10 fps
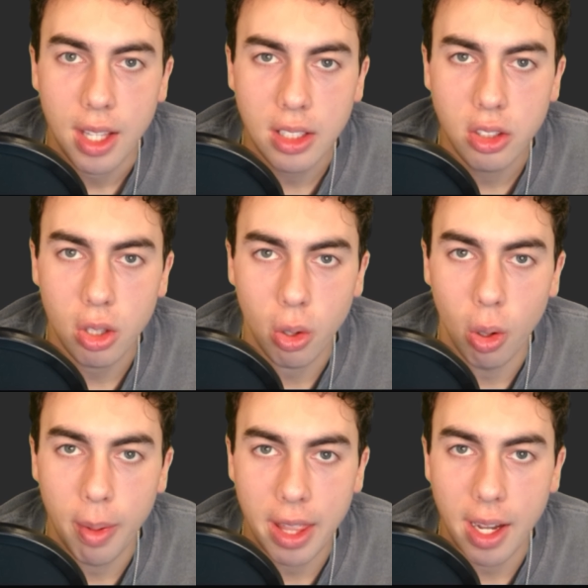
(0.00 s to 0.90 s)
That's the
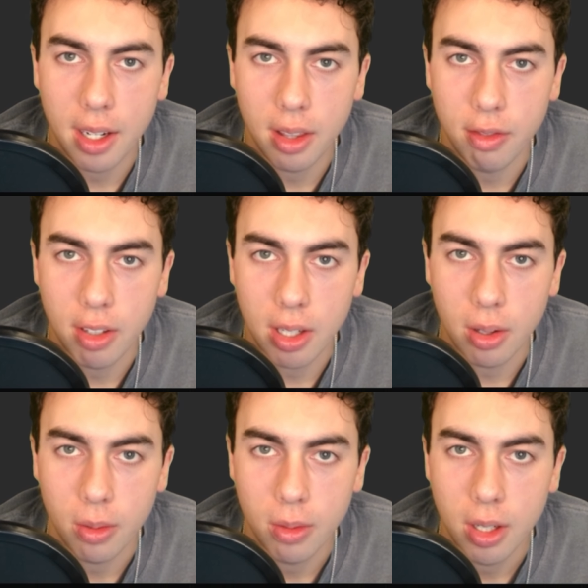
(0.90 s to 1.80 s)
goal by the end of the
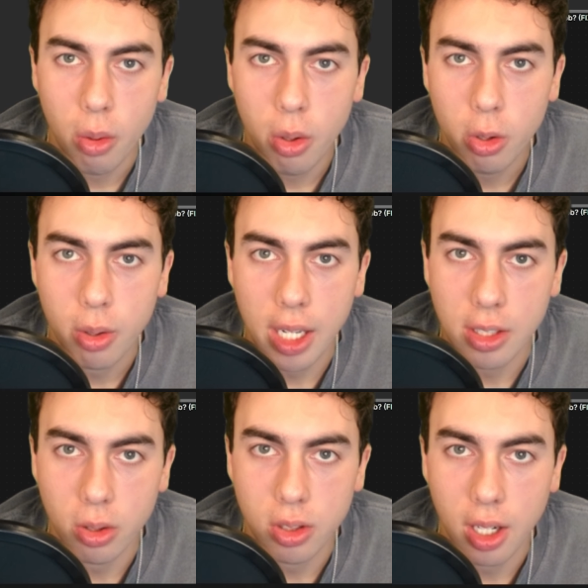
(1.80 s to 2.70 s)
video. No new
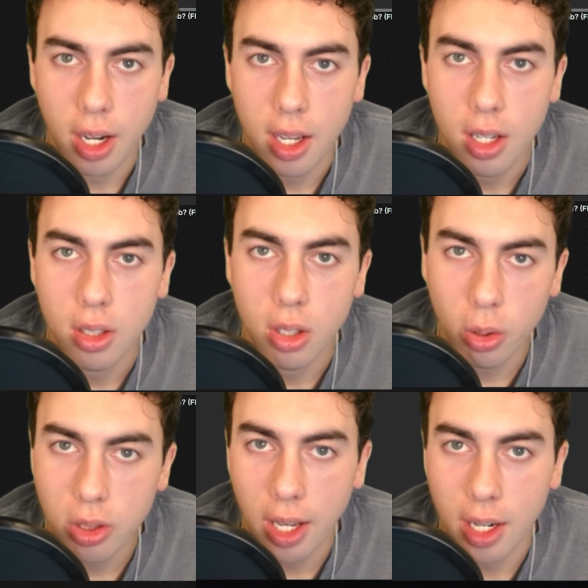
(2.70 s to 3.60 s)
credentials today,
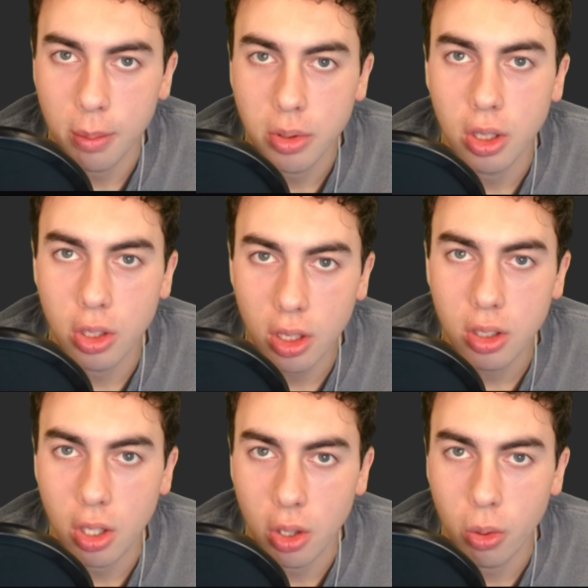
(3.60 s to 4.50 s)
no signups,
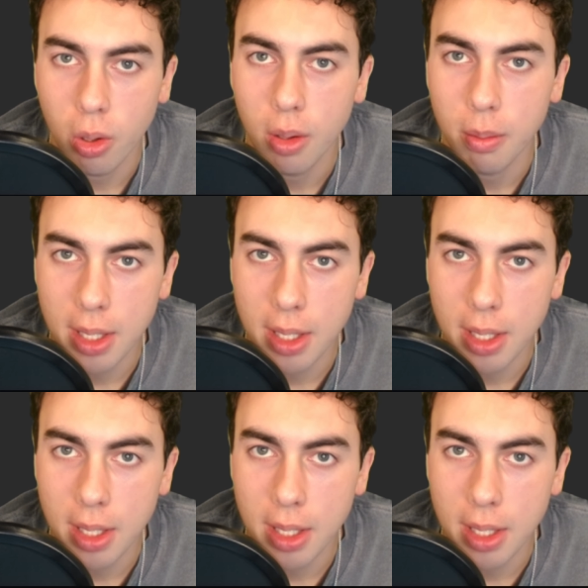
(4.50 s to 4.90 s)
just you,